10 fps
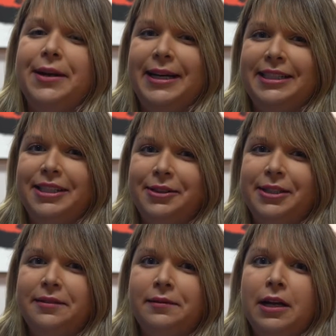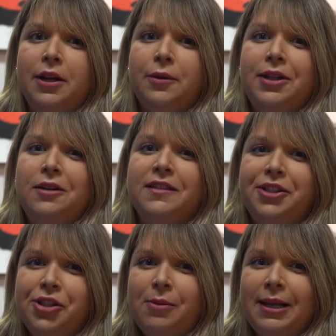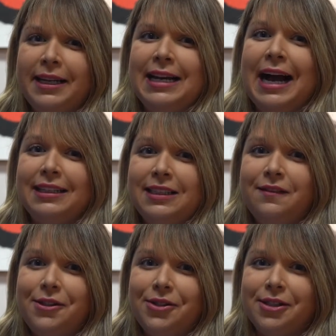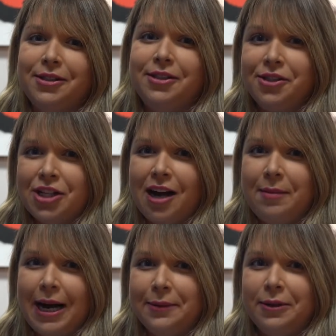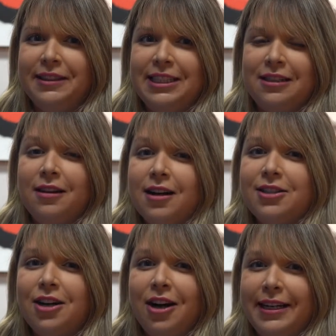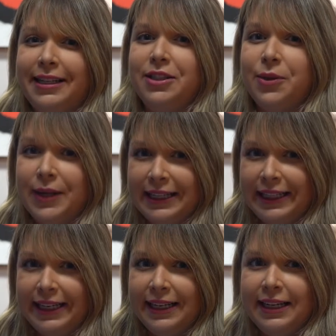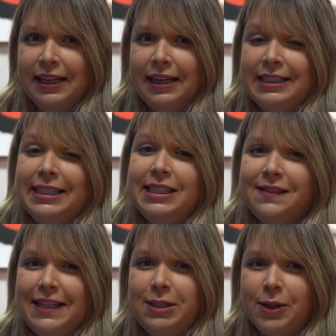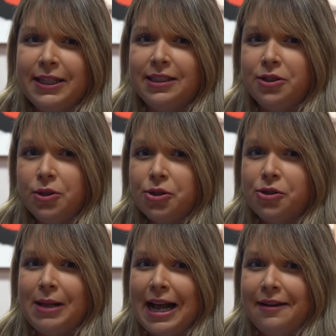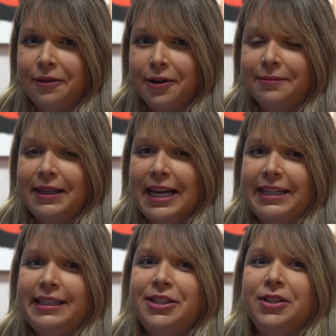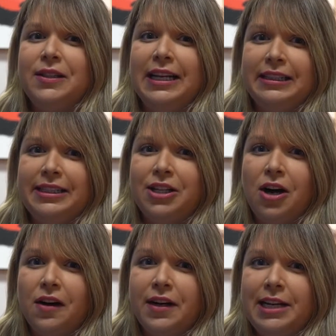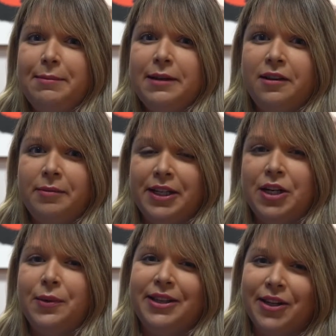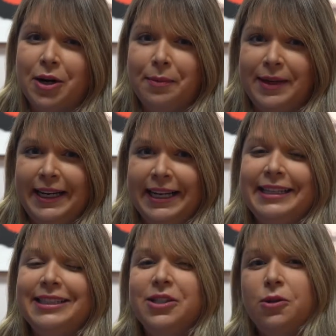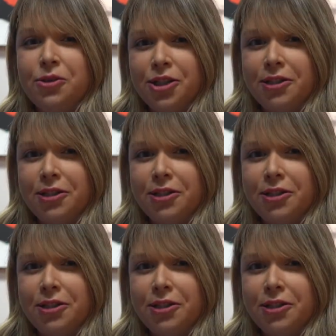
way to do it. With over 2 billion active users, your job ad will reach a large audience quickly. And since Facebook is a social platform, candidates are likely to already be familiar with your company and its culture.